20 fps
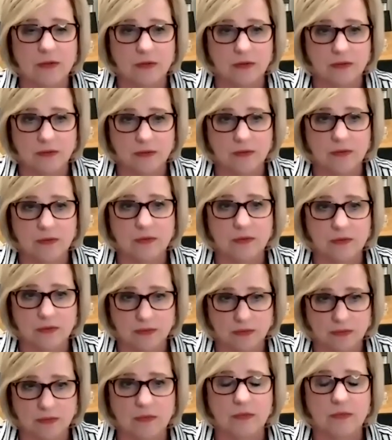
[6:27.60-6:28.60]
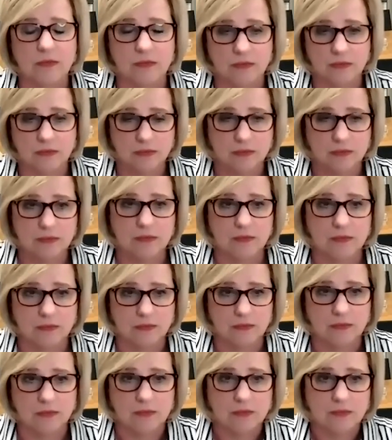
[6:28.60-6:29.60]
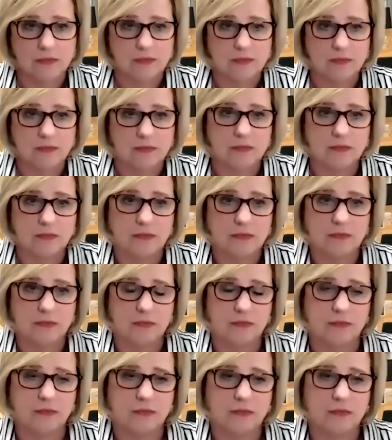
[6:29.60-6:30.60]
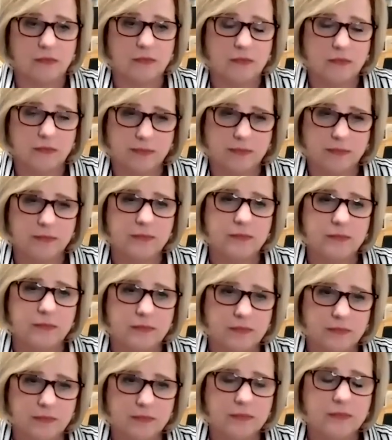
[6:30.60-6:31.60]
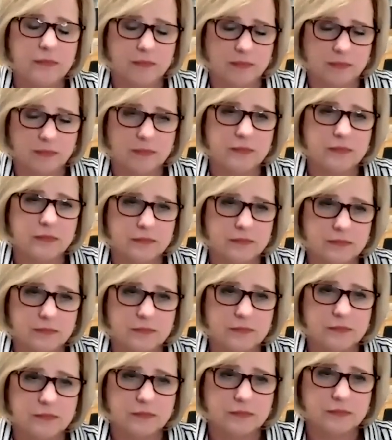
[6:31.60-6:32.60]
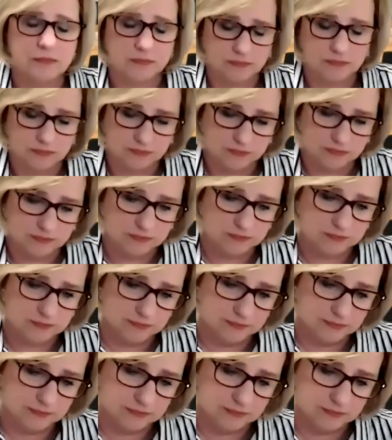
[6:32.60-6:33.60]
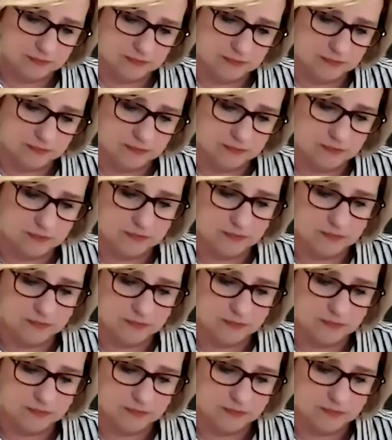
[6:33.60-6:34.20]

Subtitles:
The person shown says nothing.